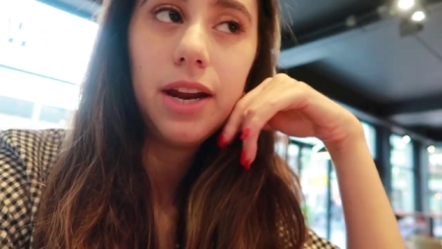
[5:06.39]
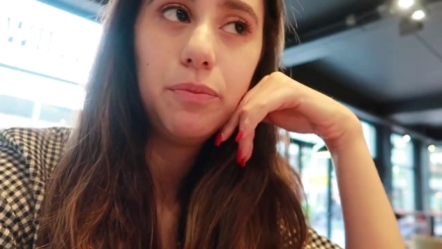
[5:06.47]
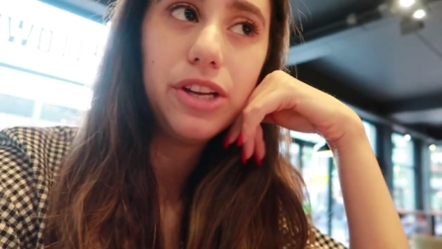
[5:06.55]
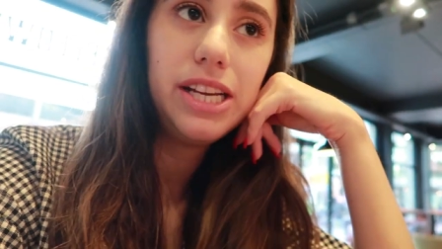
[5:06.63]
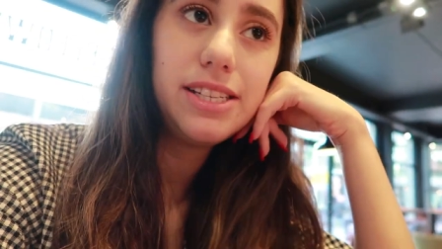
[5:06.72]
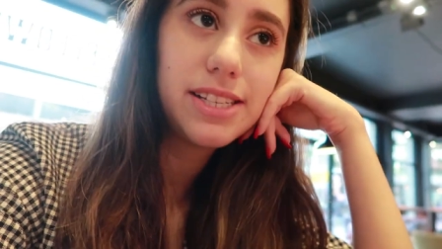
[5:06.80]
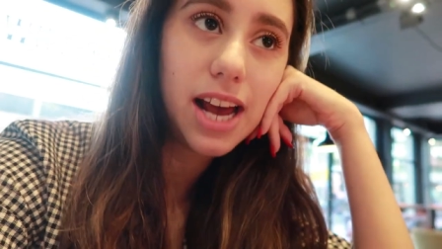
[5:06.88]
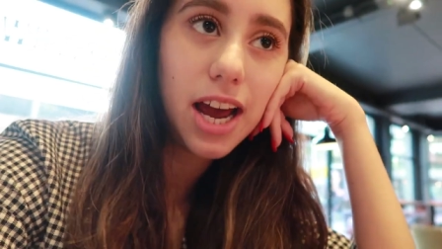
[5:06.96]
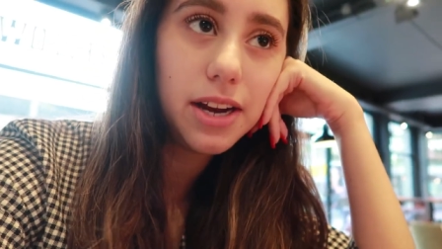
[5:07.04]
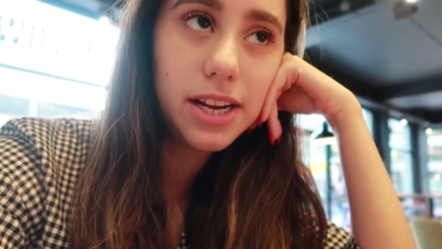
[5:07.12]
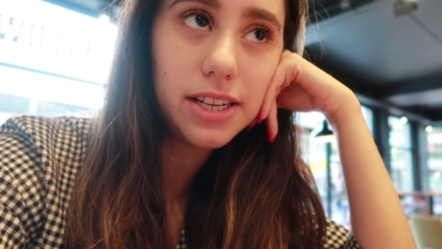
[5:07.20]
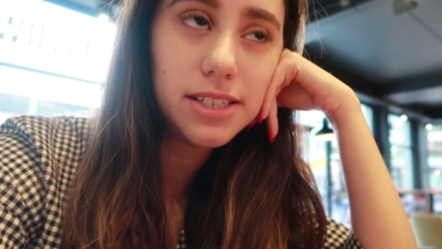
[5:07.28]
I'm really
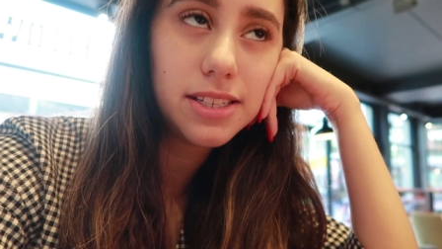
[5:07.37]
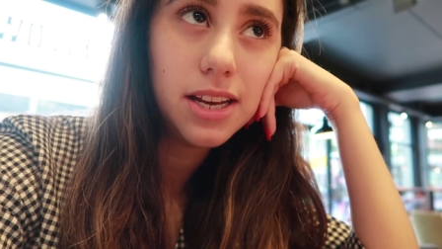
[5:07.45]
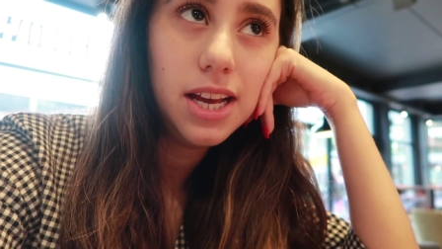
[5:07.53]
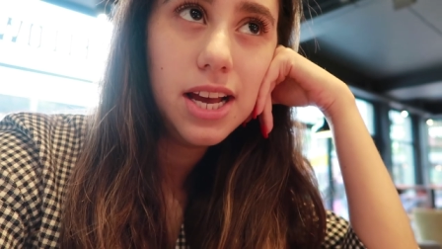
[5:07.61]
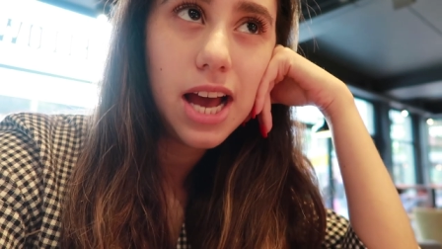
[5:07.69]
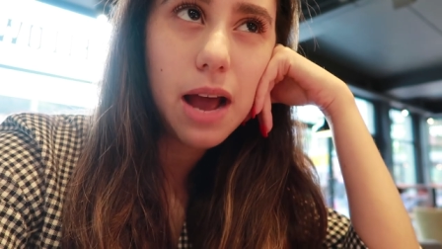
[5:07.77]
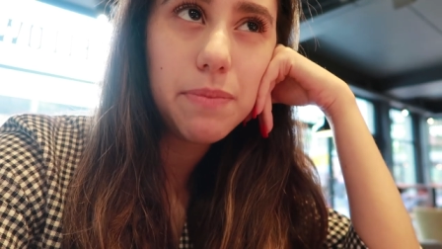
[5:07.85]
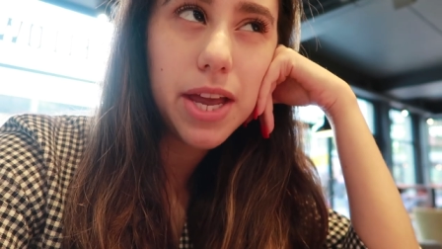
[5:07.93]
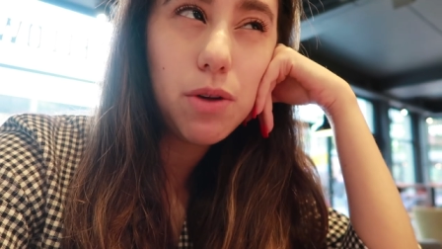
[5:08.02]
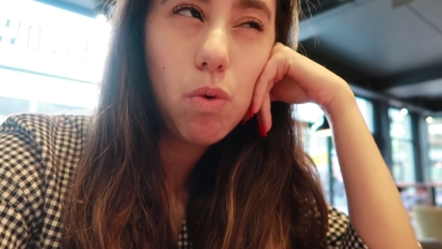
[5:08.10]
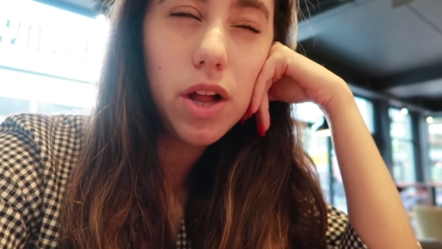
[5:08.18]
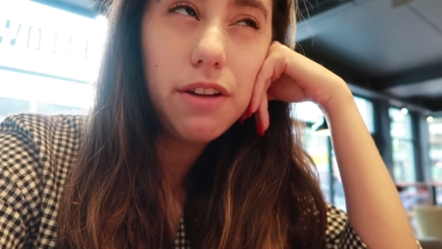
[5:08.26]
sad because I'm
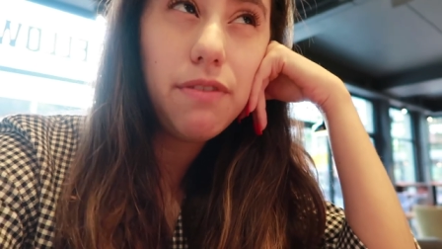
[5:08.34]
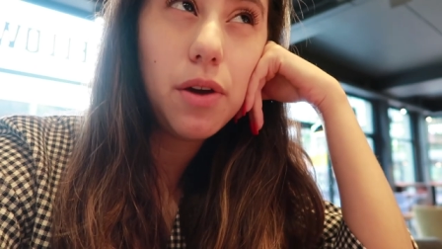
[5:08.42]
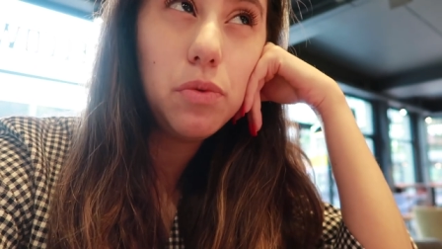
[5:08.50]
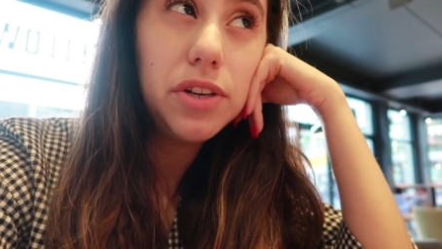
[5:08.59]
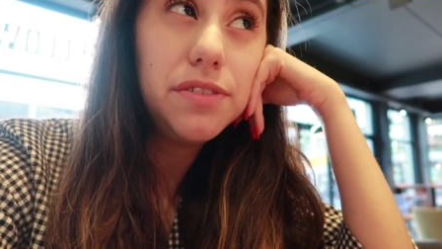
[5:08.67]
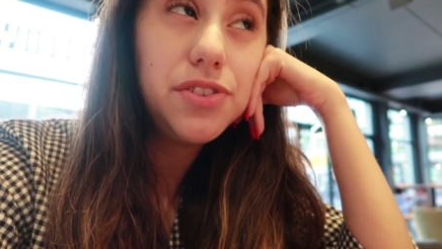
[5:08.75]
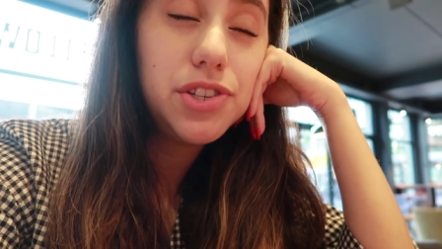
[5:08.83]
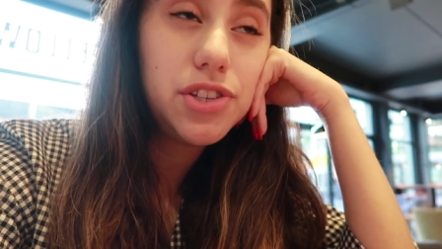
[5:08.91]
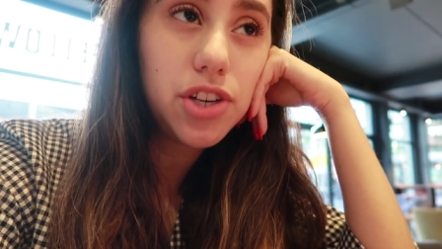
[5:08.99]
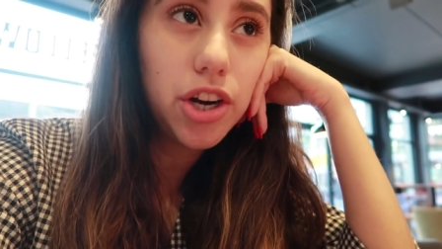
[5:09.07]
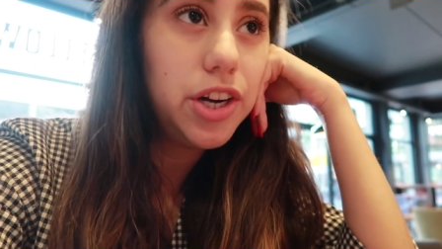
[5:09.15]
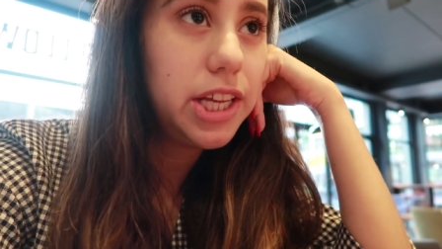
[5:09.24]
like, well, if I would have
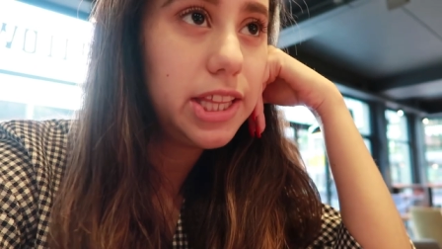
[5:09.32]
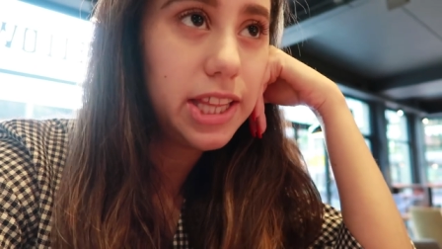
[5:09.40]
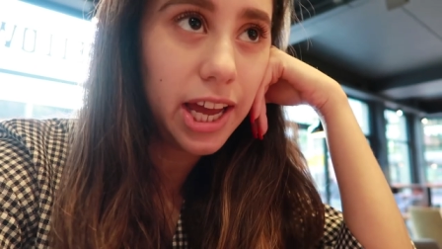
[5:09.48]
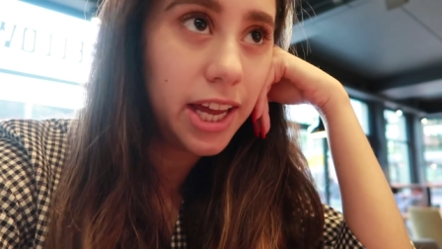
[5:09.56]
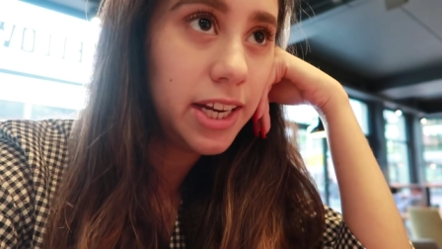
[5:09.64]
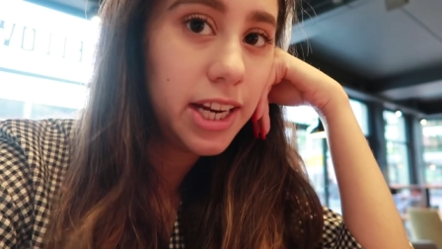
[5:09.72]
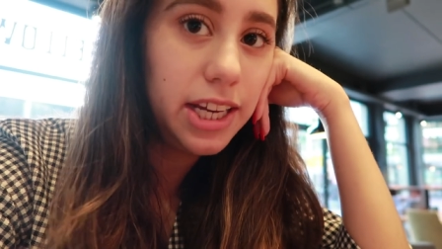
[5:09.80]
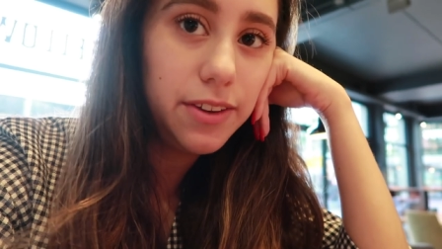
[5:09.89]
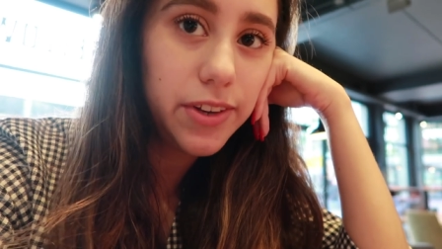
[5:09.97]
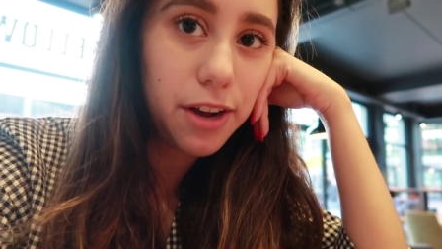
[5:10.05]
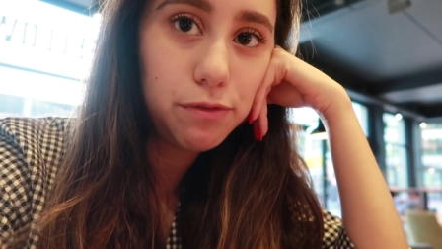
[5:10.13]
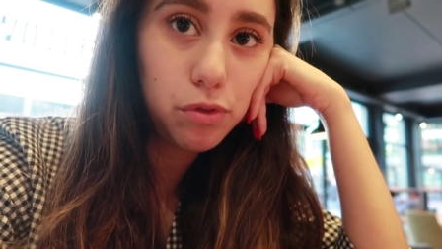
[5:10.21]
started then,
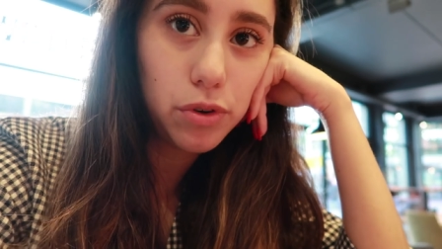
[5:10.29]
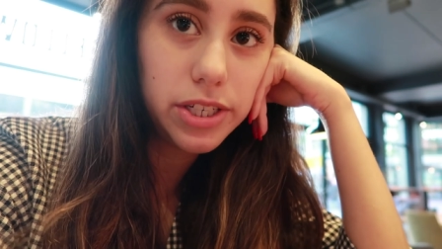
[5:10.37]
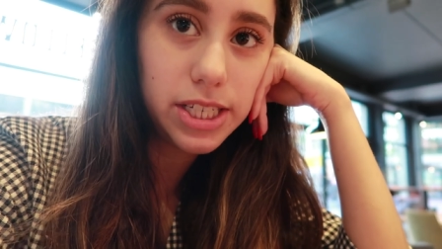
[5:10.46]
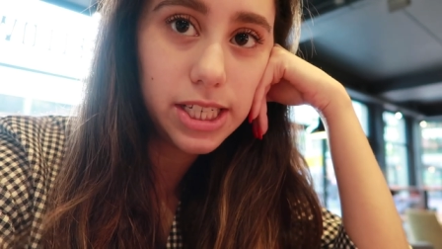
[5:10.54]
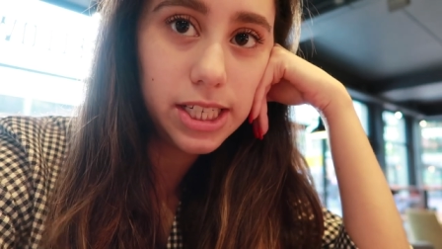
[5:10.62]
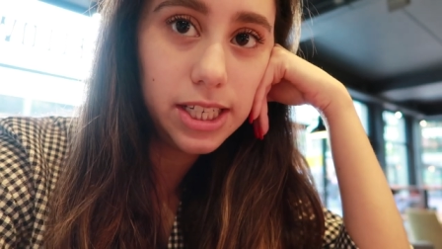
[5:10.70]
even at 14,